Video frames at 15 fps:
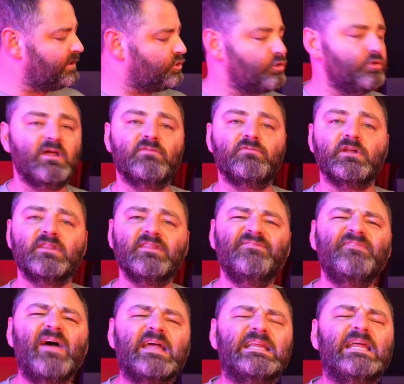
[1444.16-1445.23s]
do love it. The
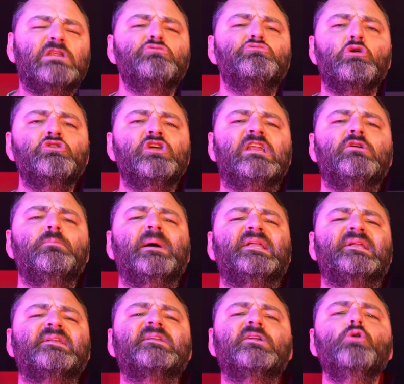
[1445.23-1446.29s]
fact that you don't need to be
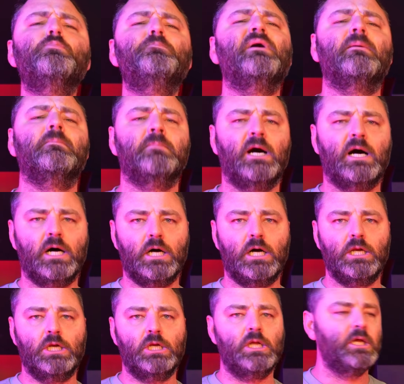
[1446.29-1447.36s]
Superman
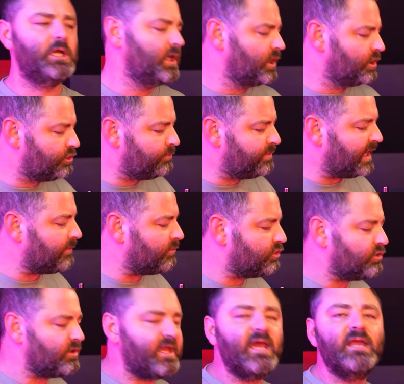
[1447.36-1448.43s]
to be able
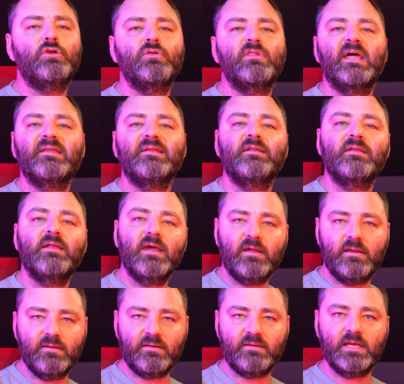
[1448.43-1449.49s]
to get to that
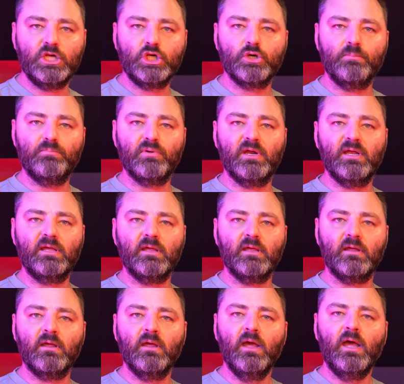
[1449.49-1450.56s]
second stage of braking.
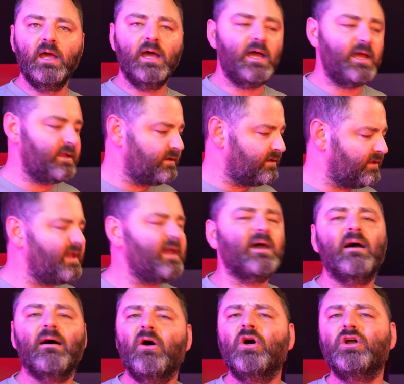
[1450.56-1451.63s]
And yeah,
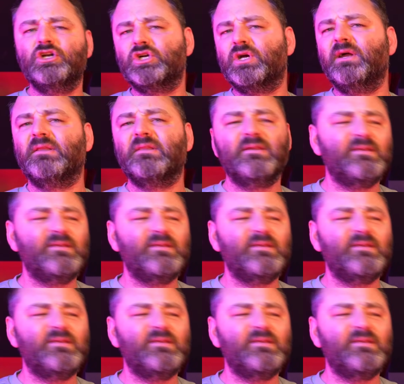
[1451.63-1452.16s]
Andre, the